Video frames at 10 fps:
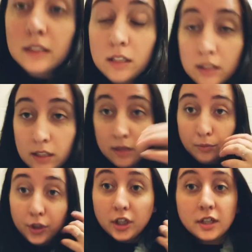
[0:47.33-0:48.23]
did some
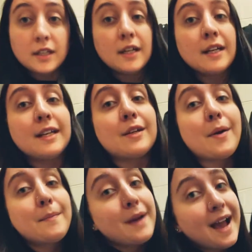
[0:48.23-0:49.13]
work. Now
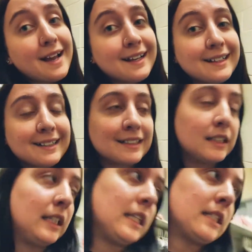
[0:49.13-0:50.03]
I'm back, and it's